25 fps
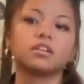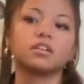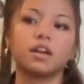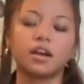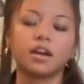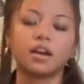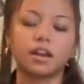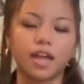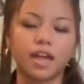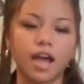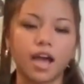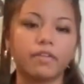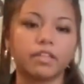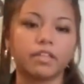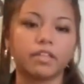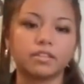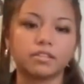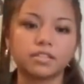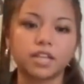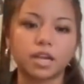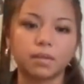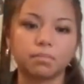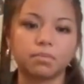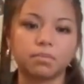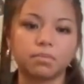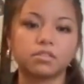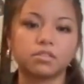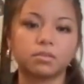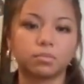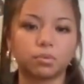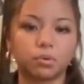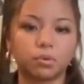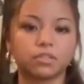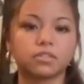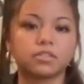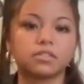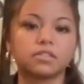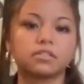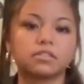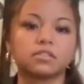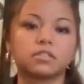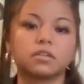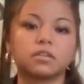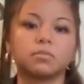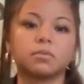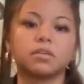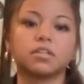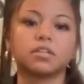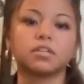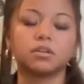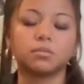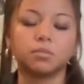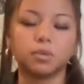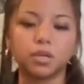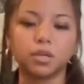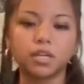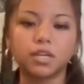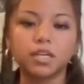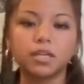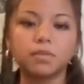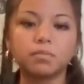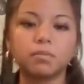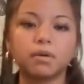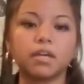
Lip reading: not having this type of support system and community,